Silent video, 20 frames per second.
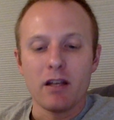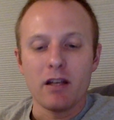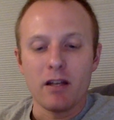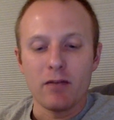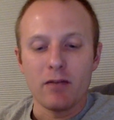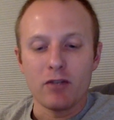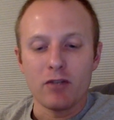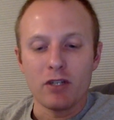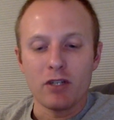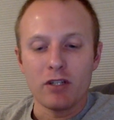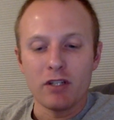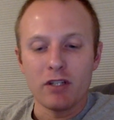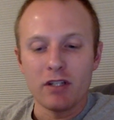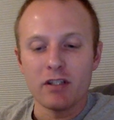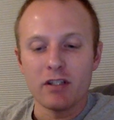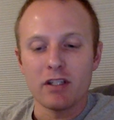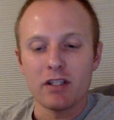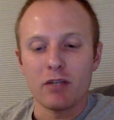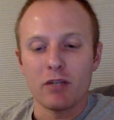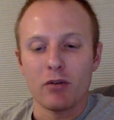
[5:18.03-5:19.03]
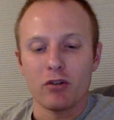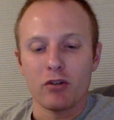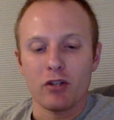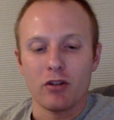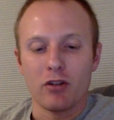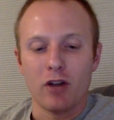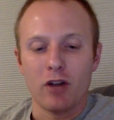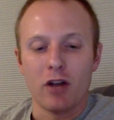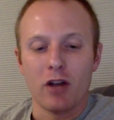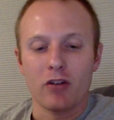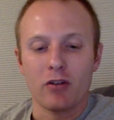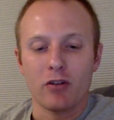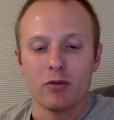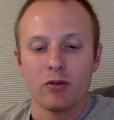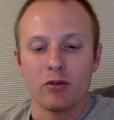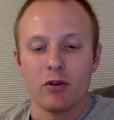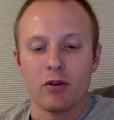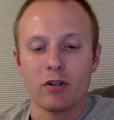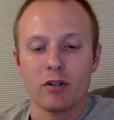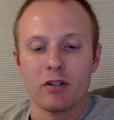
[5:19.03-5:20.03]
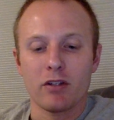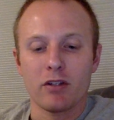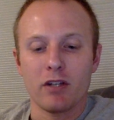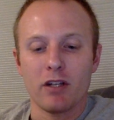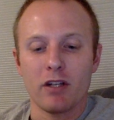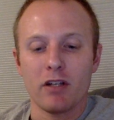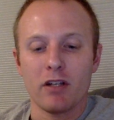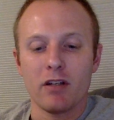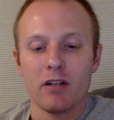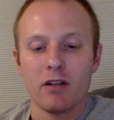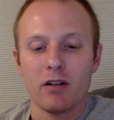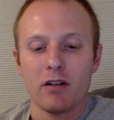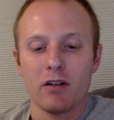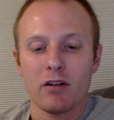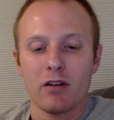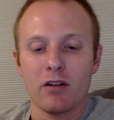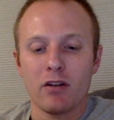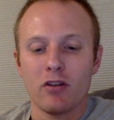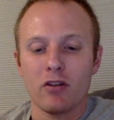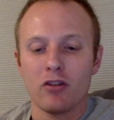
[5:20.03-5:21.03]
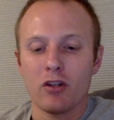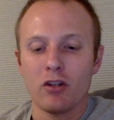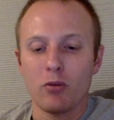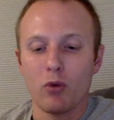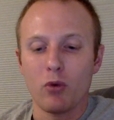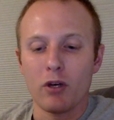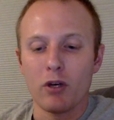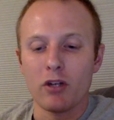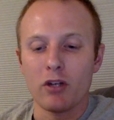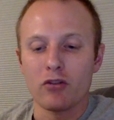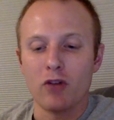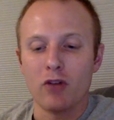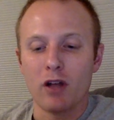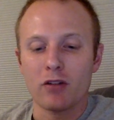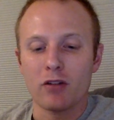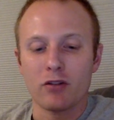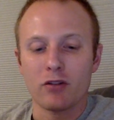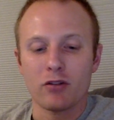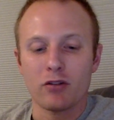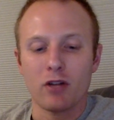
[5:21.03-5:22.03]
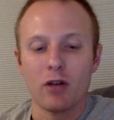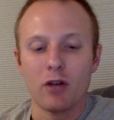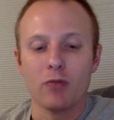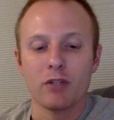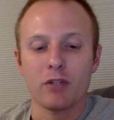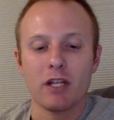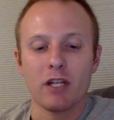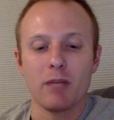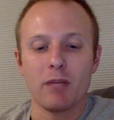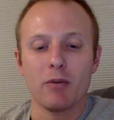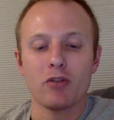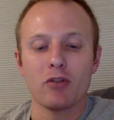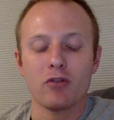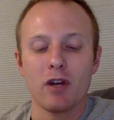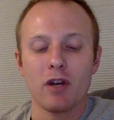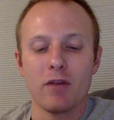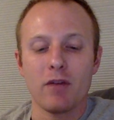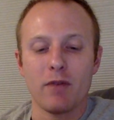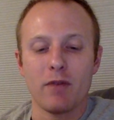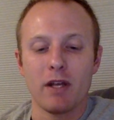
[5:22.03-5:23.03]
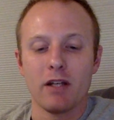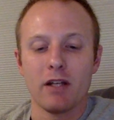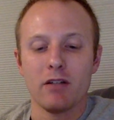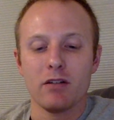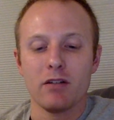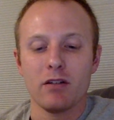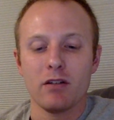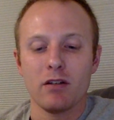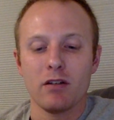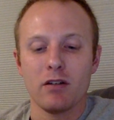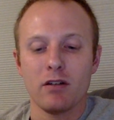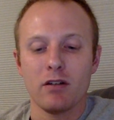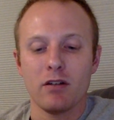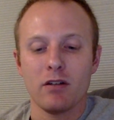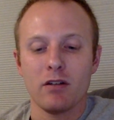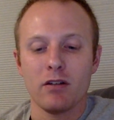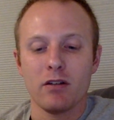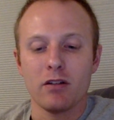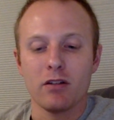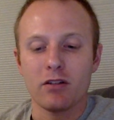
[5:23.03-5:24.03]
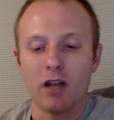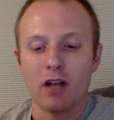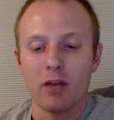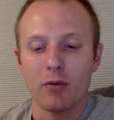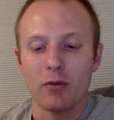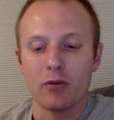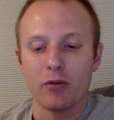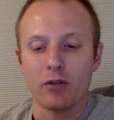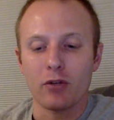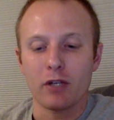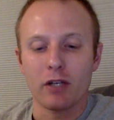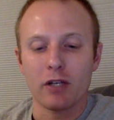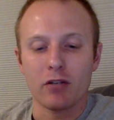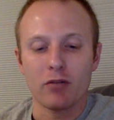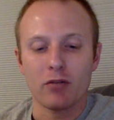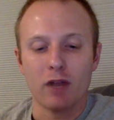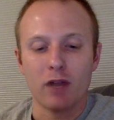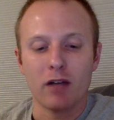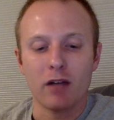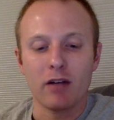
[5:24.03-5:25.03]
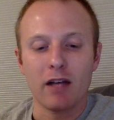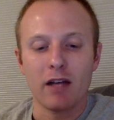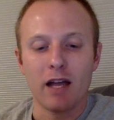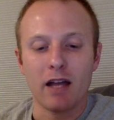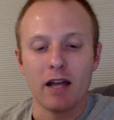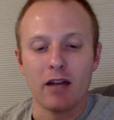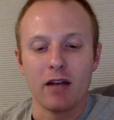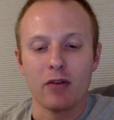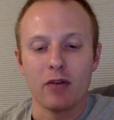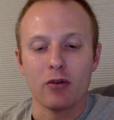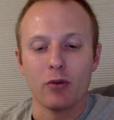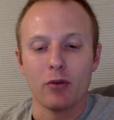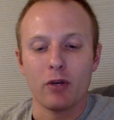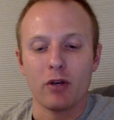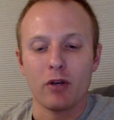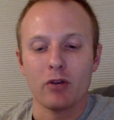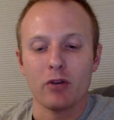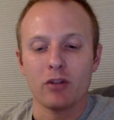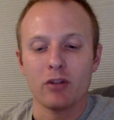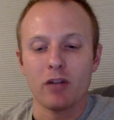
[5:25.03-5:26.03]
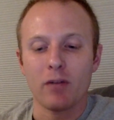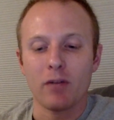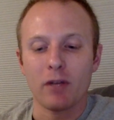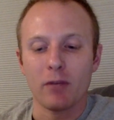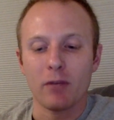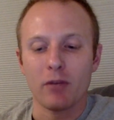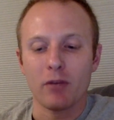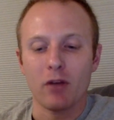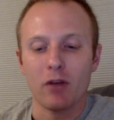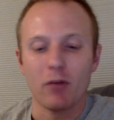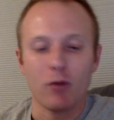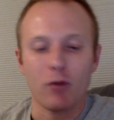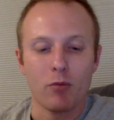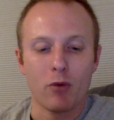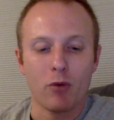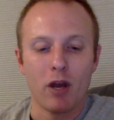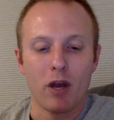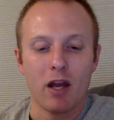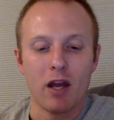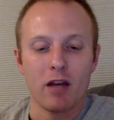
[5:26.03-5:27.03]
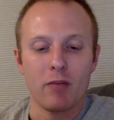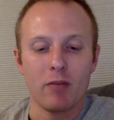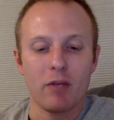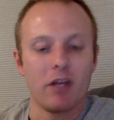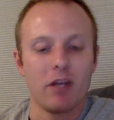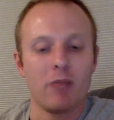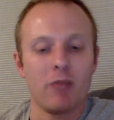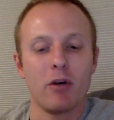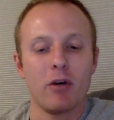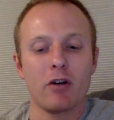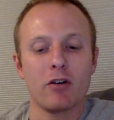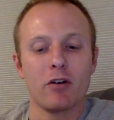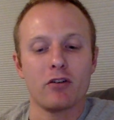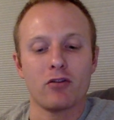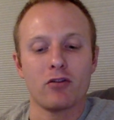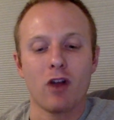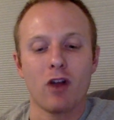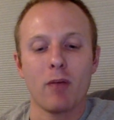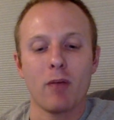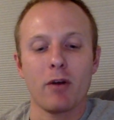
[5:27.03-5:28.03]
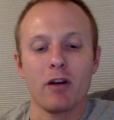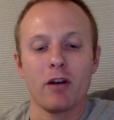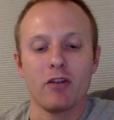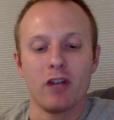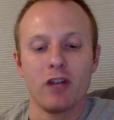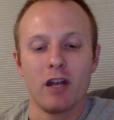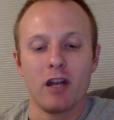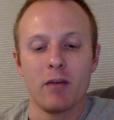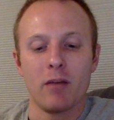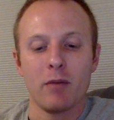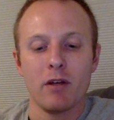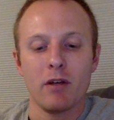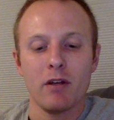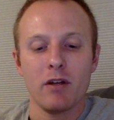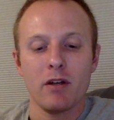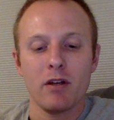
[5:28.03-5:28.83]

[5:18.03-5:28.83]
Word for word: if she did see what she thought she was going to see, she wouldn't trust herself to keep a straight face. The son was looking directly ahead out the window, stuffing himself with bread and peanut butter and strawberry jam.